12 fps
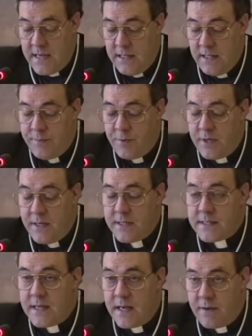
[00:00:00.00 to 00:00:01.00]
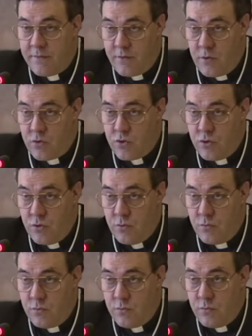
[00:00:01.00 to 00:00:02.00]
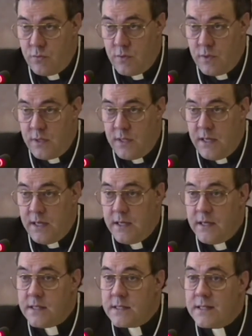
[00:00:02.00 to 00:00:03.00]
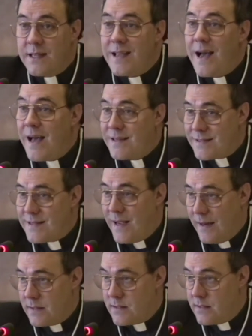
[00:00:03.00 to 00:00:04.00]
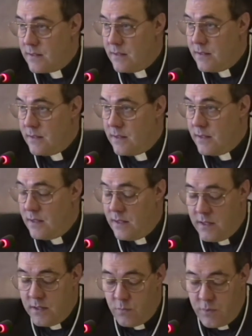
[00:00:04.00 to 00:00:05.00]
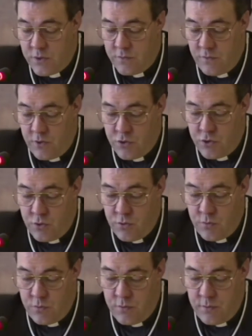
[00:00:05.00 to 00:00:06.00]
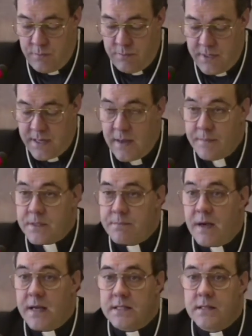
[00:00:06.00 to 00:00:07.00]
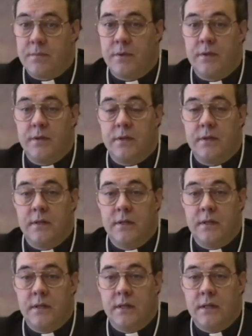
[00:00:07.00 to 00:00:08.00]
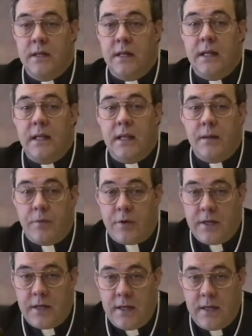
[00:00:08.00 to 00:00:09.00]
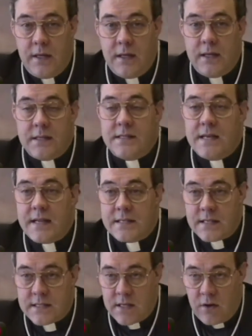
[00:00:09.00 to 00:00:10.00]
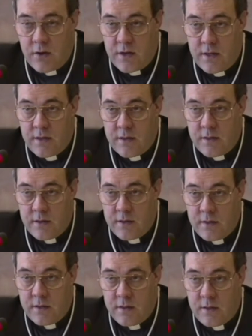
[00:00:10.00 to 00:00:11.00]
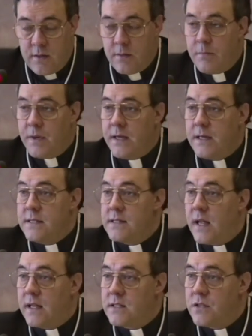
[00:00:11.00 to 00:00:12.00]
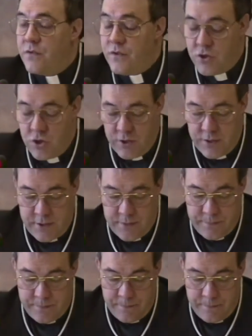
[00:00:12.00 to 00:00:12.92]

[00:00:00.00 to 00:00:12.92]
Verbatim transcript: Liberty is not a virtue. It is the context in which virtue becomes possible. Liberty is necessary, but it is not sufficient.